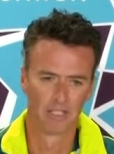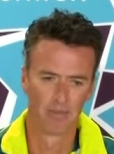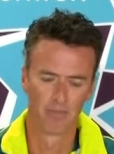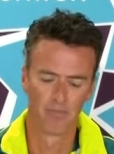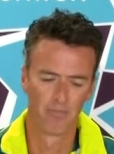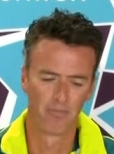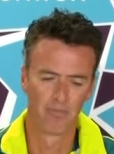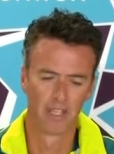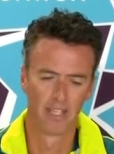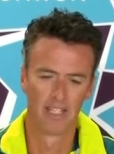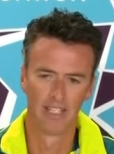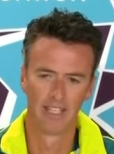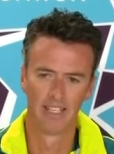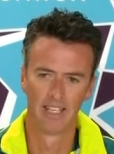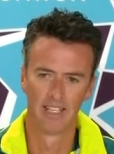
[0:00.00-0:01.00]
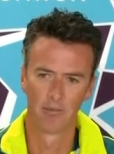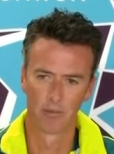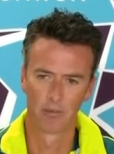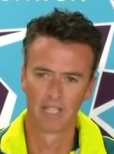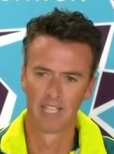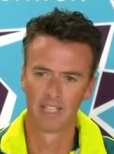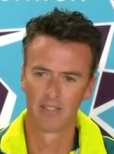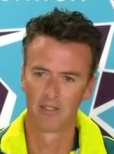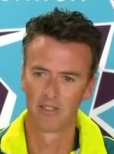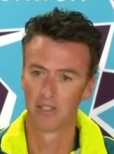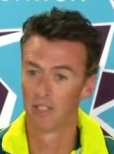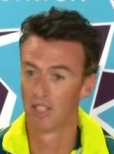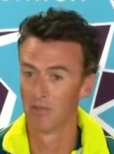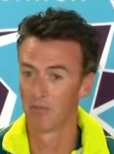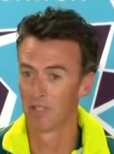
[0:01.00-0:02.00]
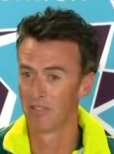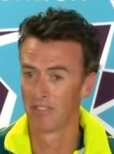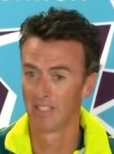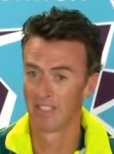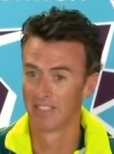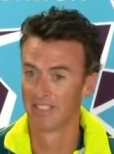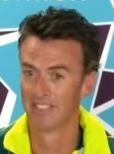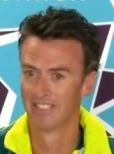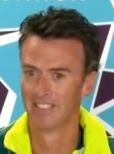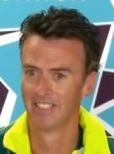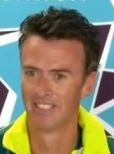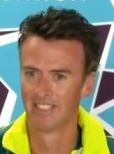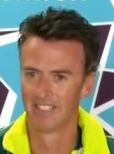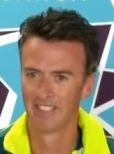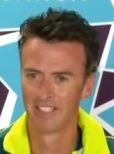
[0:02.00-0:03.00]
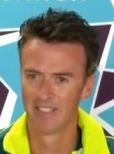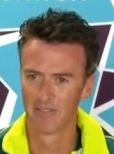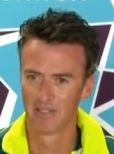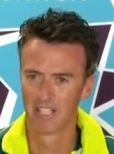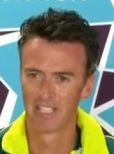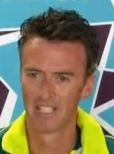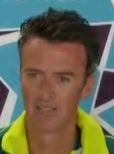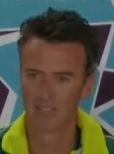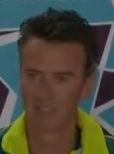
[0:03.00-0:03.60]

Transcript: Um, and we'll take it on the chin, whatever, you know, what they give